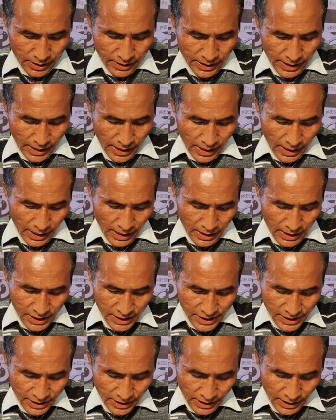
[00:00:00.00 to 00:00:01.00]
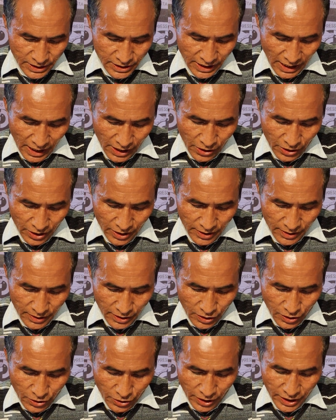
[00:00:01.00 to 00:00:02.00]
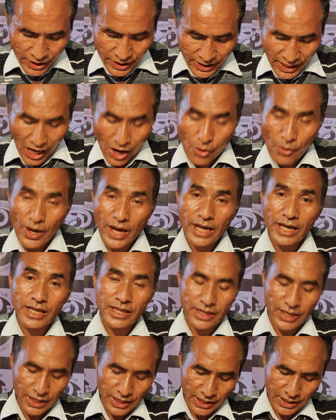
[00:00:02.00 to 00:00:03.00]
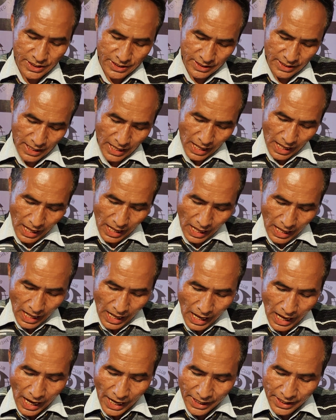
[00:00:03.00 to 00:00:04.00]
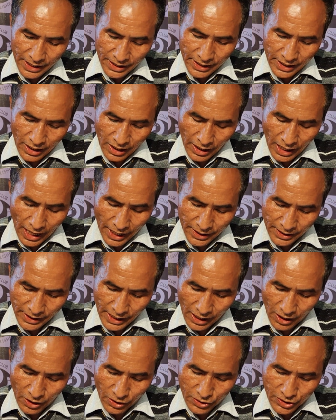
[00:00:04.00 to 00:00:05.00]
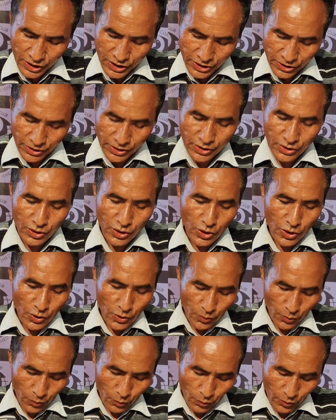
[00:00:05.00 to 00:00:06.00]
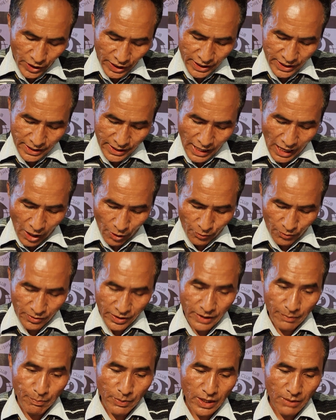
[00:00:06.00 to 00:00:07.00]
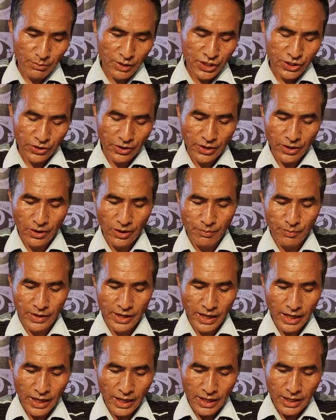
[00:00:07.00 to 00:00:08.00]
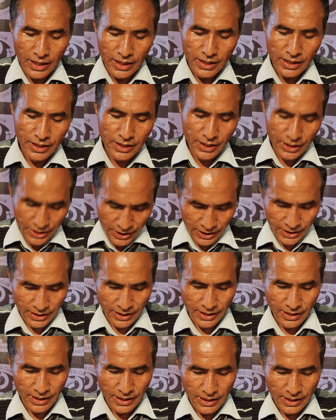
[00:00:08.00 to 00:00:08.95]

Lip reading: the lease shall not cut down any trees at that location without the permission of the DC.